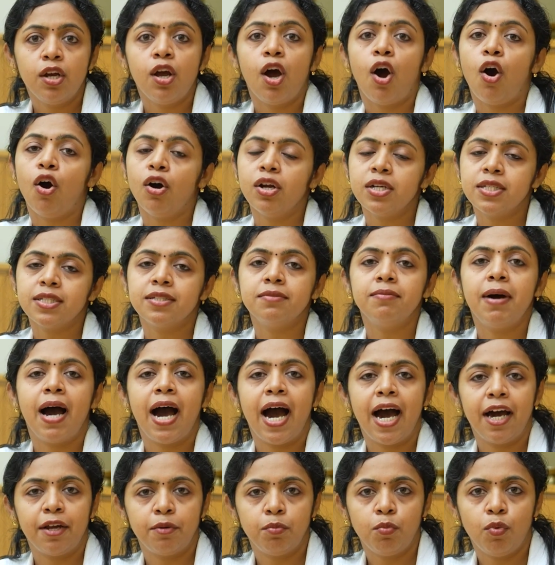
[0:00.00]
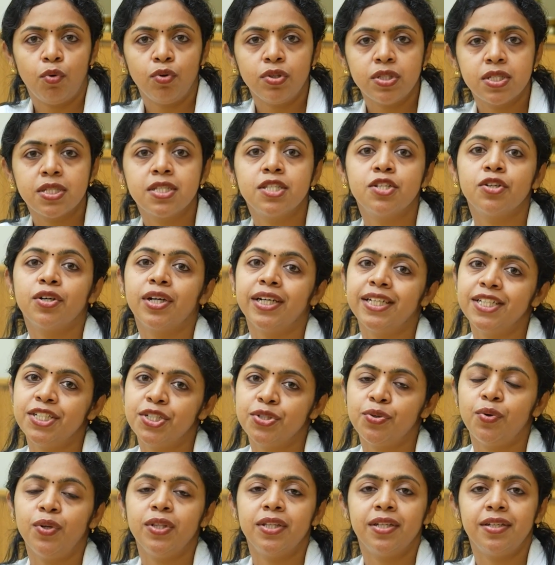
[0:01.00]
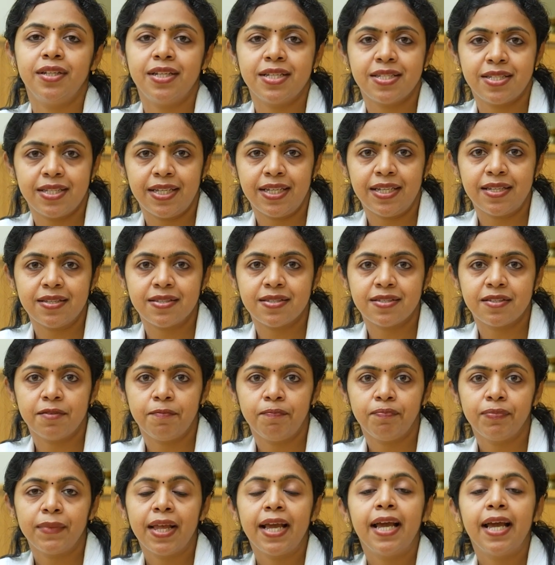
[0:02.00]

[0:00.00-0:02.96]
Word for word: or some hormones to control the disease